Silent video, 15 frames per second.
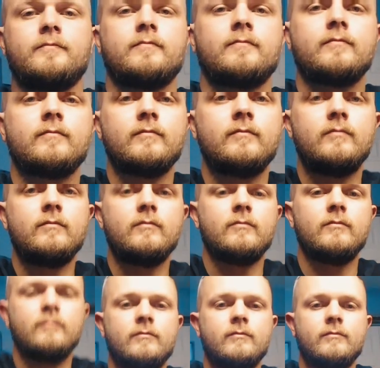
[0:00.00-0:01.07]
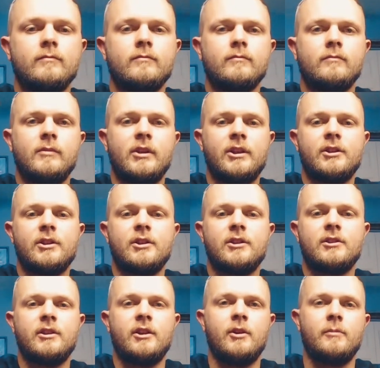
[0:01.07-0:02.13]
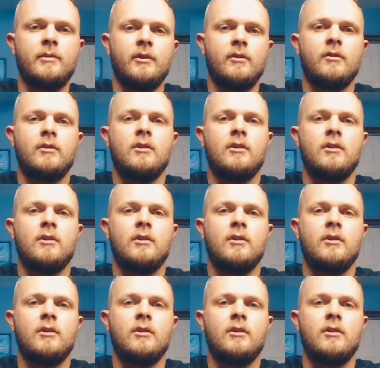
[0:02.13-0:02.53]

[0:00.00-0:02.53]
let me get you set up here.